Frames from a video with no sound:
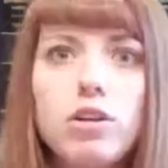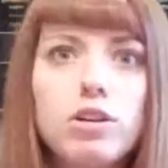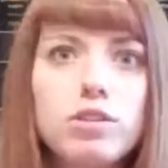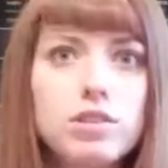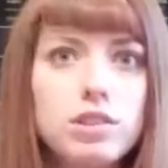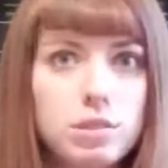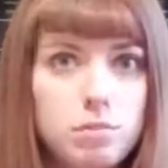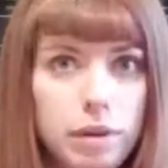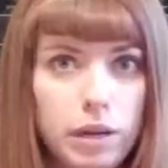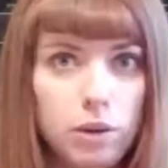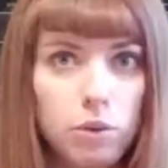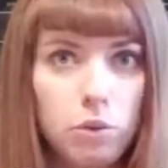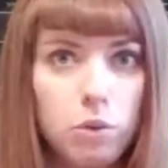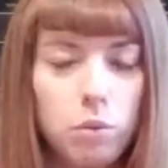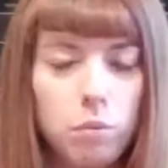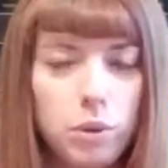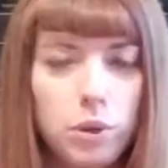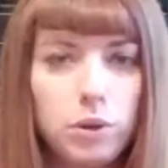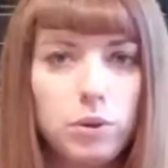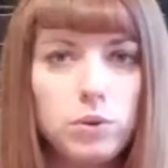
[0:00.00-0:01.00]
cards and
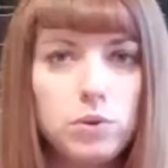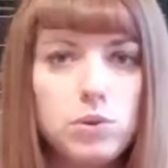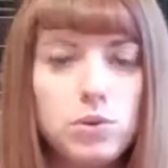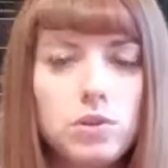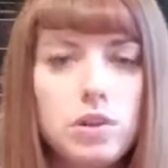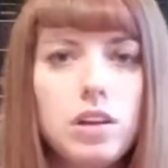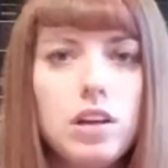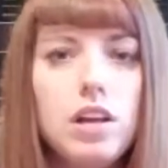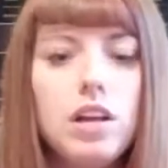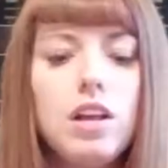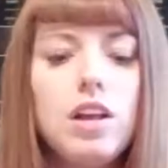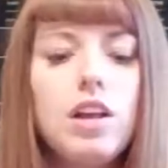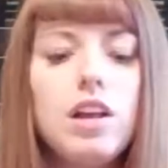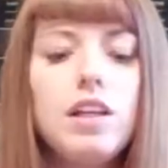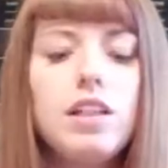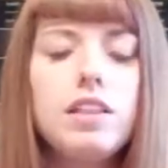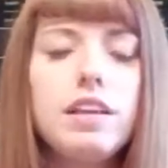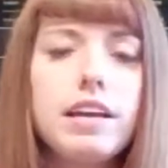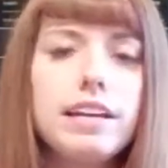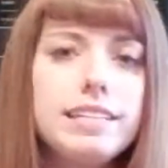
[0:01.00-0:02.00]
medical bills.
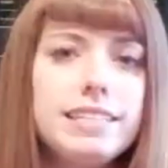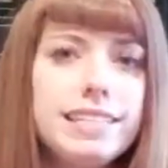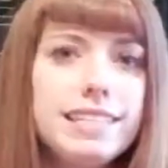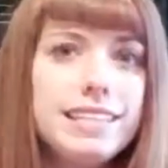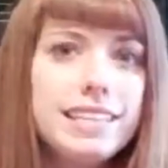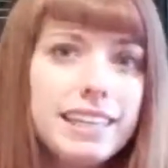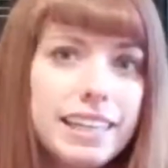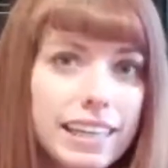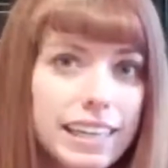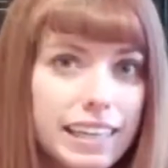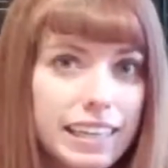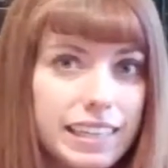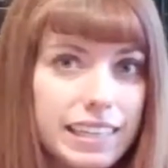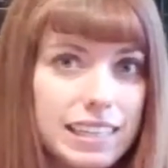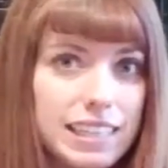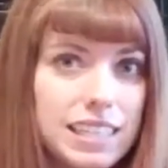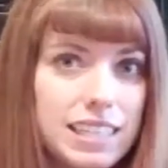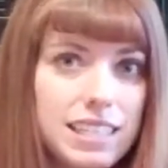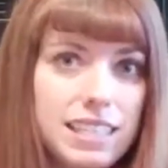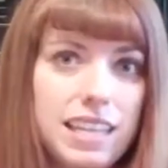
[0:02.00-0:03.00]
The idea
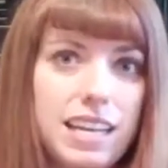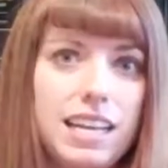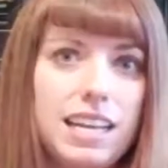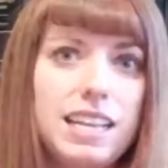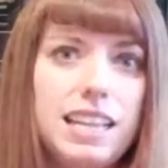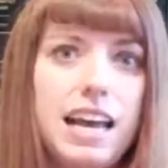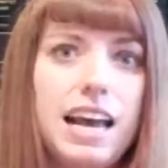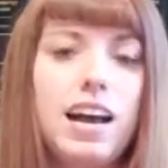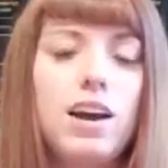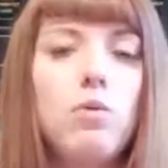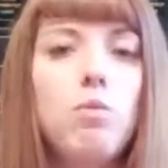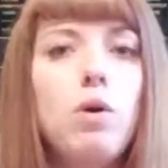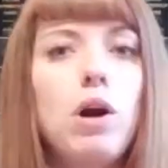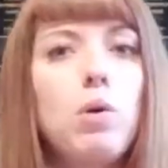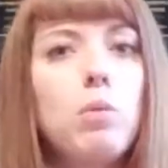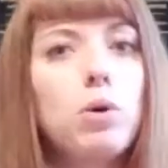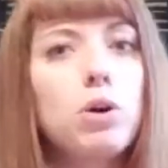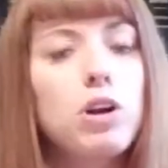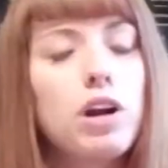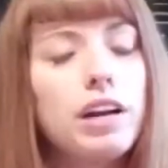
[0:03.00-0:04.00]
is that
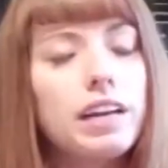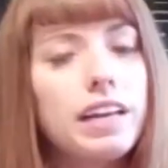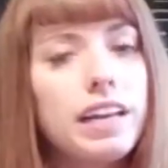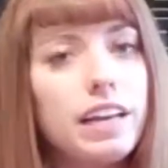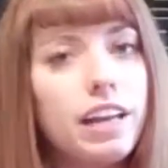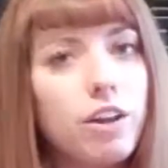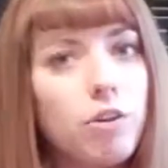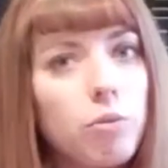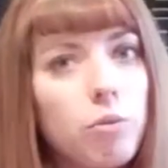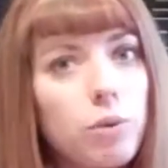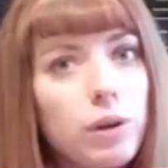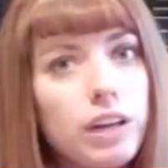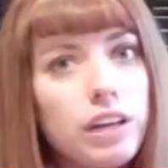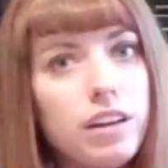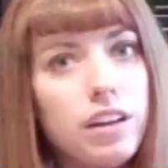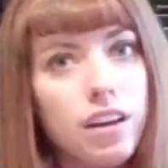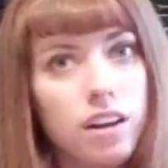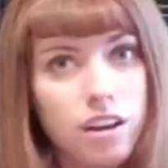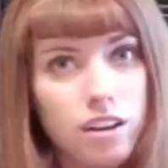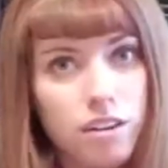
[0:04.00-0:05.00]
while we're not getting
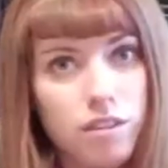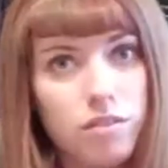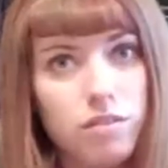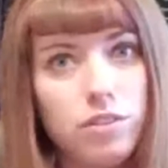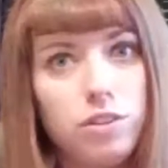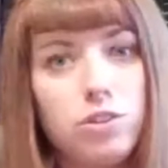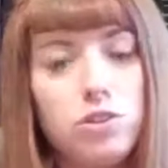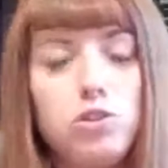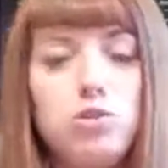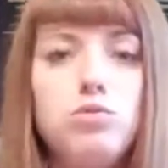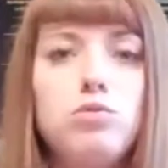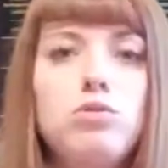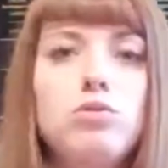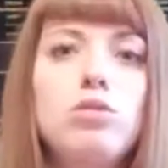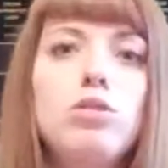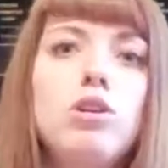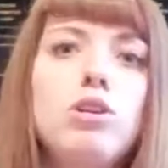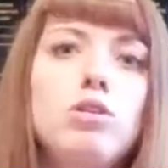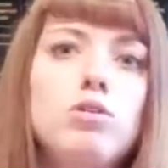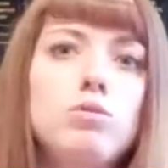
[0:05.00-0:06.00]
rid of the
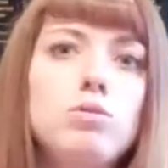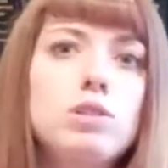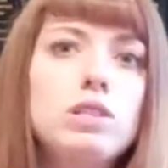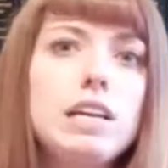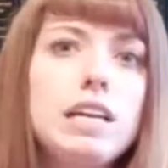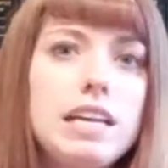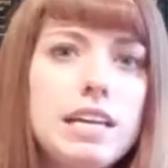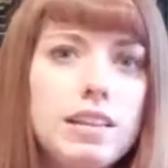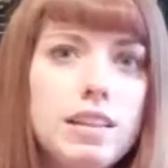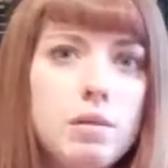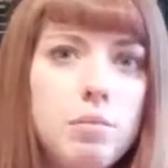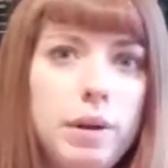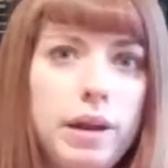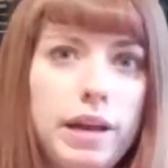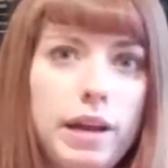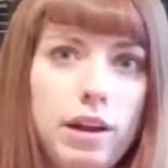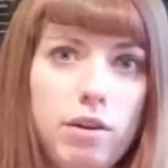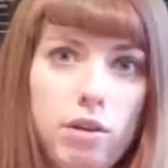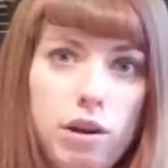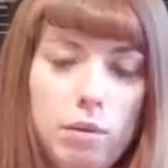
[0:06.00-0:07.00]
student loans in the
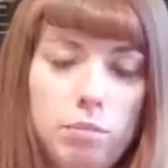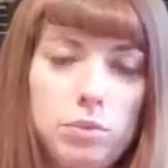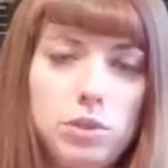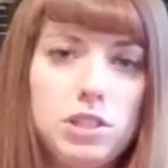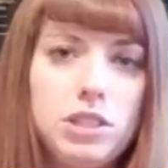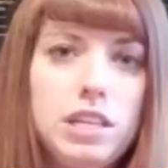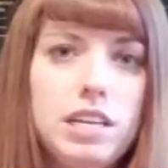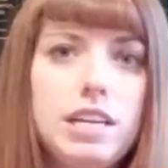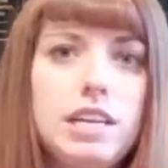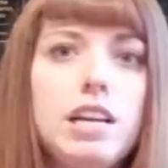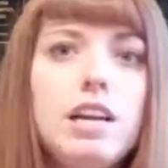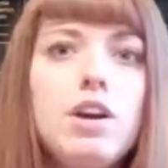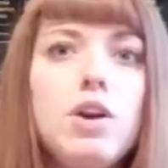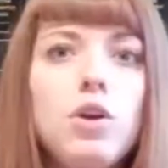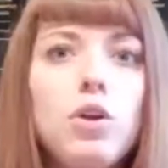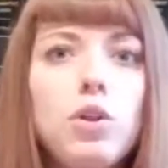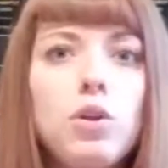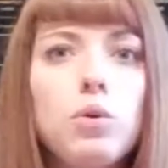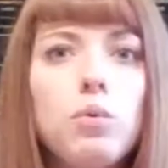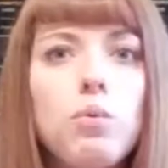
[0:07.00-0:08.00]
bankruptcy,
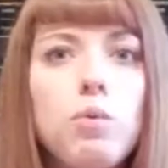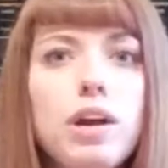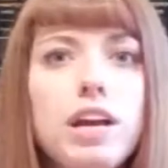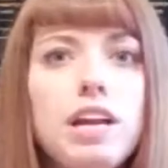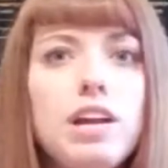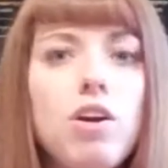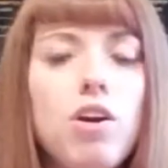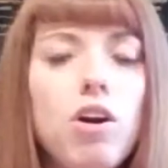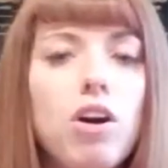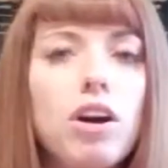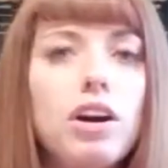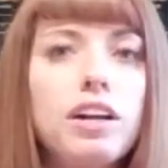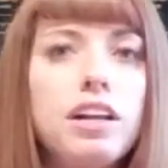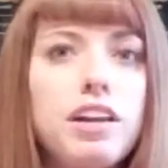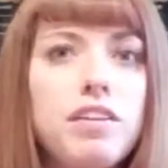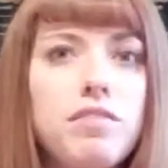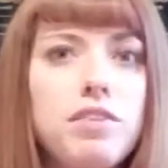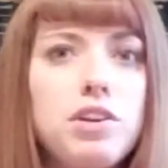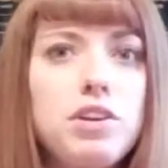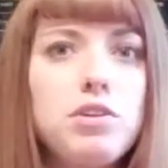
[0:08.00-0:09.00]
that we are
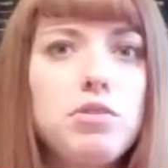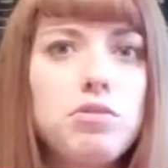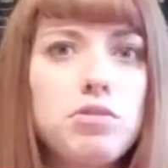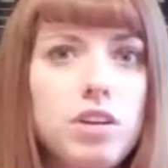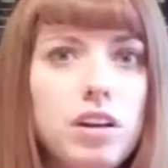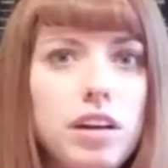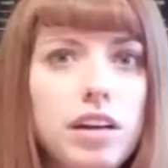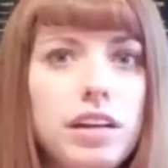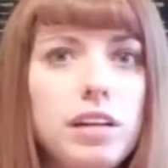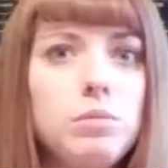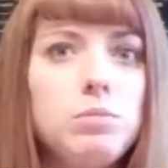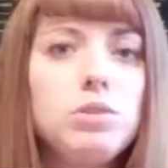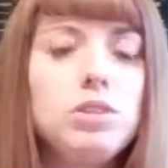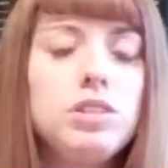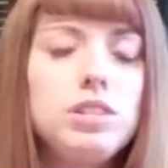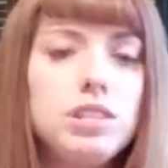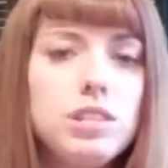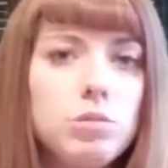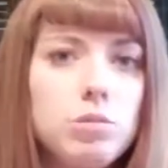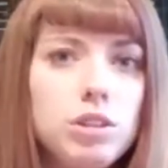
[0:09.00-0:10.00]
giving you time
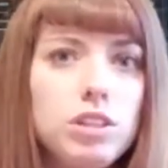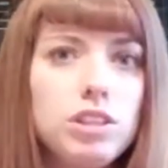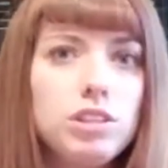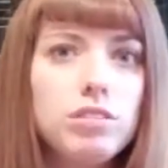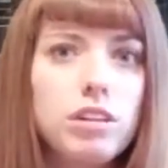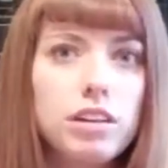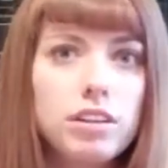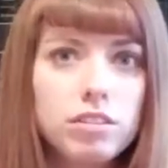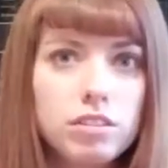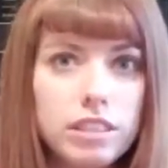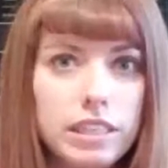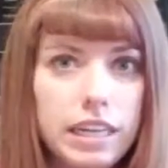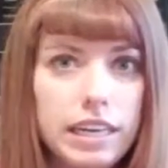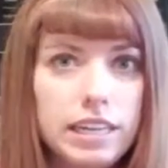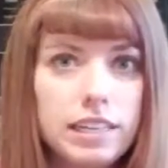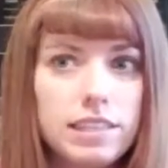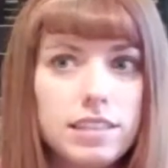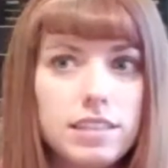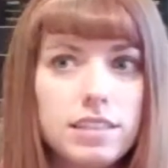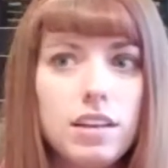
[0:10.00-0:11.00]
to deal with your other
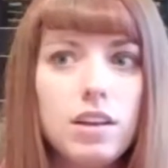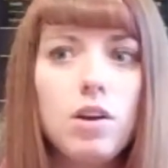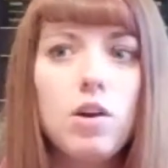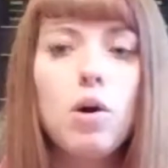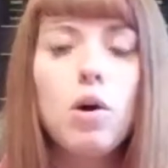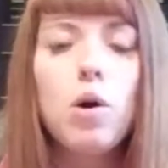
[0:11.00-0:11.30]
debts,